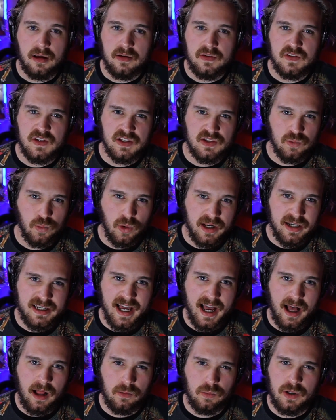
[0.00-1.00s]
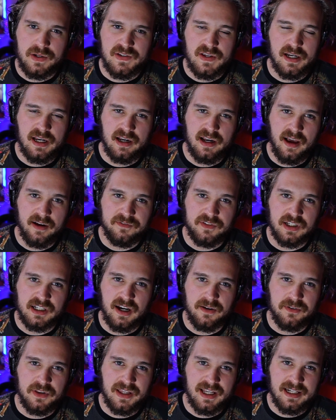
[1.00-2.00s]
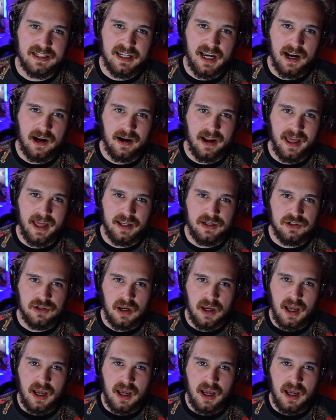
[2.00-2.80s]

Since one dowel wasn't enough to cover the entire edge,